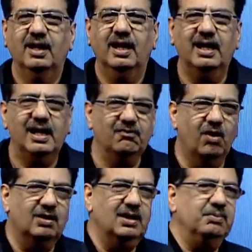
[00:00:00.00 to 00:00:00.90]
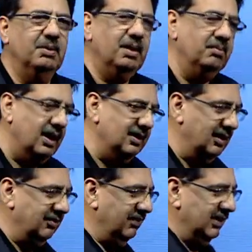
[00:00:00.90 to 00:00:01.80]
And I walked up to my
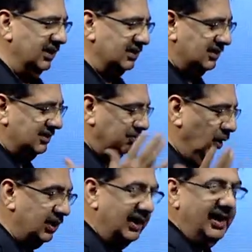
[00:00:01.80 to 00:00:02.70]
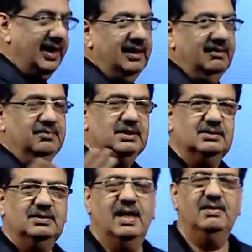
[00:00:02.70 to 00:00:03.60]
mother with this bloated head,
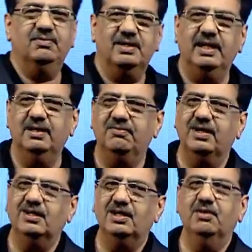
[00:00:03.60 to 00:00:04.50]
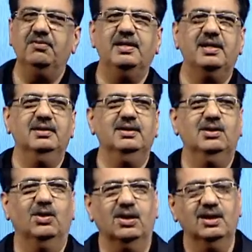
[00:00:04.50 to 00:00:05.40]
which had great difficulty of entering the
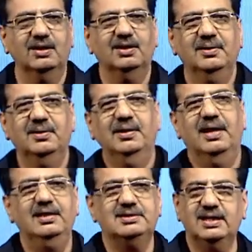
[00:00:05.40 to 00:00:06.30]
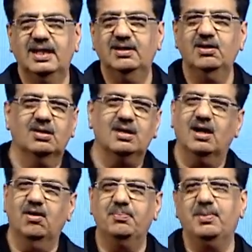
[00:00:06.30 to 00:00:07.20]
door, and said, look
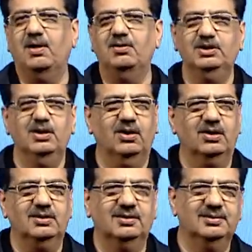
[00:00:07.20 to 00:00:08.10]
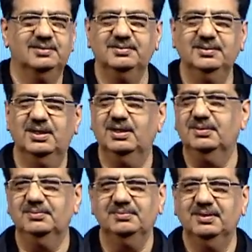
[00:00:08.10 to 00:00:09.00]
how proud your
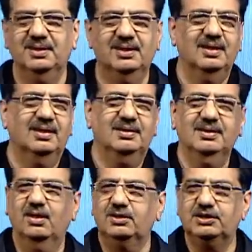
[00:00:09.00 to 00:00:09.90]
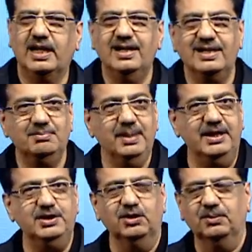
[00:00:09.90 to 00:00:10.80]
child has
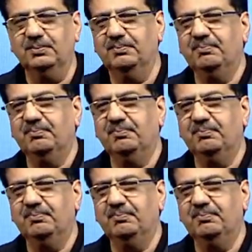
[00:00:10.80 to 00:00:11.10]
made you.